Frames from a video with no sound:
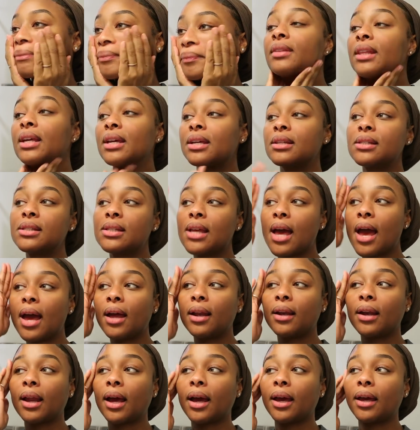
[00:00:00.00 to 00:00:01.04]
This
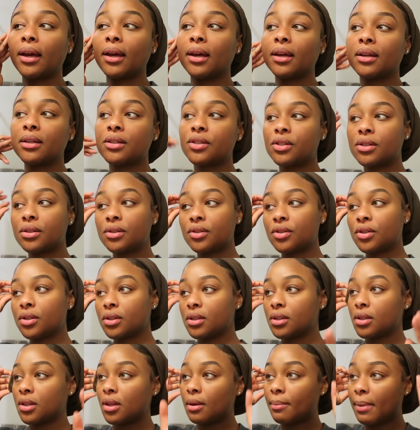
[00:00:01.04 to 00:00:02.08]
at night is
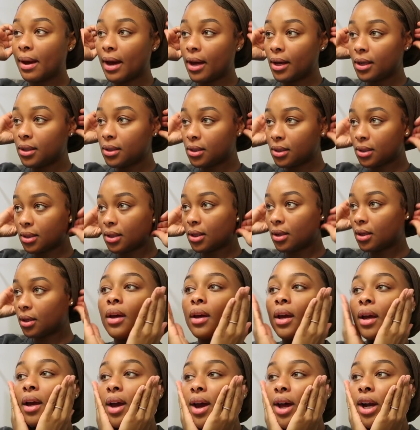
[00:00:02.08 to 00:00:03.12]
just the best
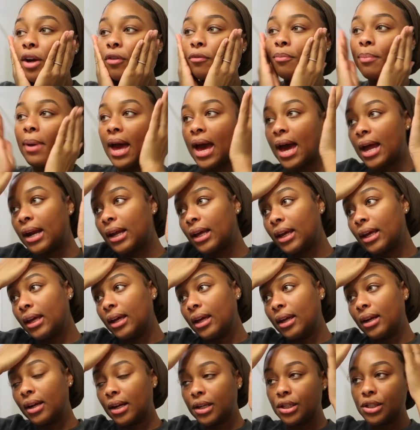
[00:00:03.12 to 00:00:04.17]
and kind of pat it
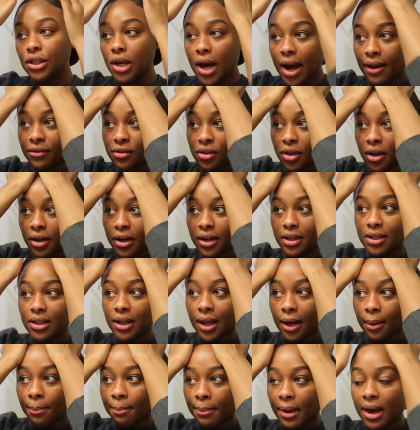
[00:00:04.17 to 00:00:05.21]
in. I've started to
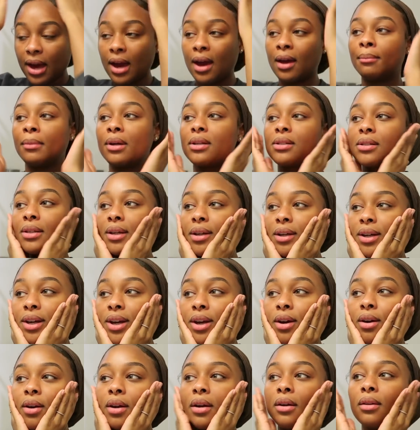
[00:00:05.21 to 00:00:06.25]
like pat my
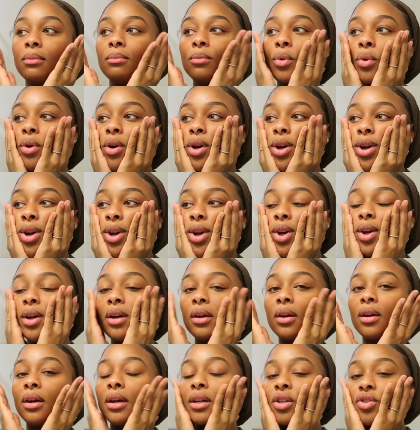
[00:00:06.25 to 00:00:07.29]
skincare in more
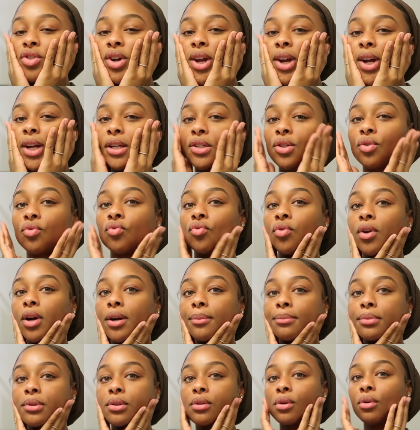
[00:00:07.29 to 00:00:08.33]
and try not to
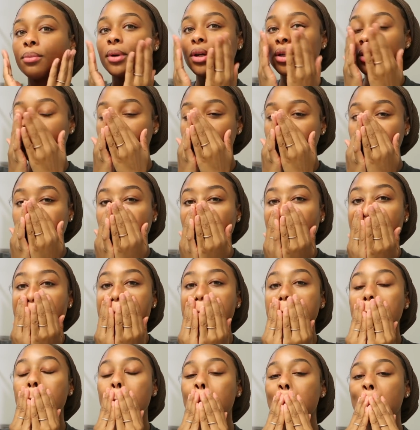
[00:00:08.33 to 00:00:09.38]
rub so much
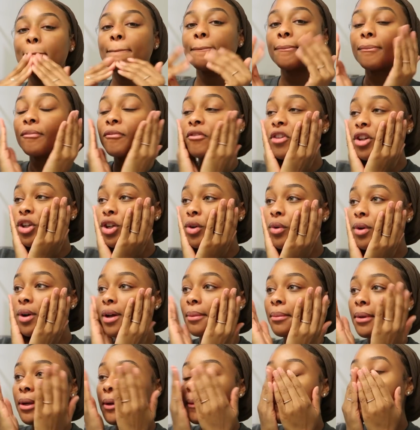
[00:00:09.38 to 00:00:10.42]
you know what
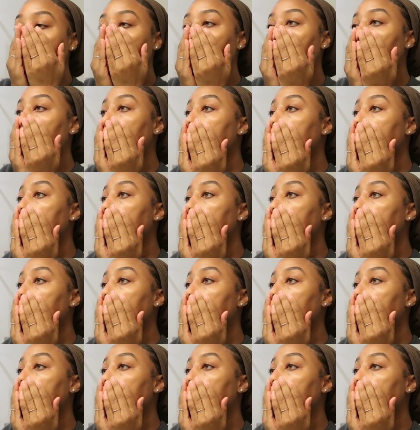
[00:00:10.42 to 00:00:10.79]
I mean.